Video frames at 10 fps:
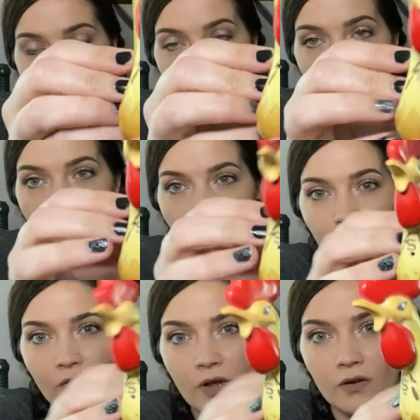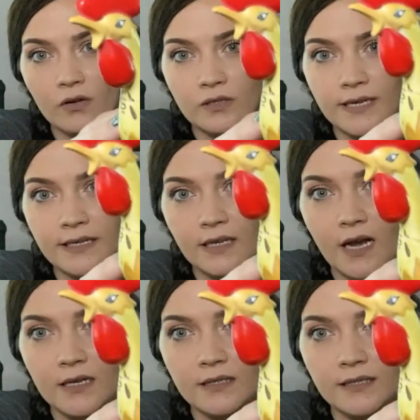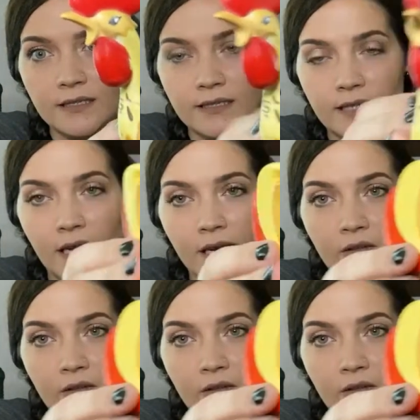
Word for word: From the front or kind of to the side,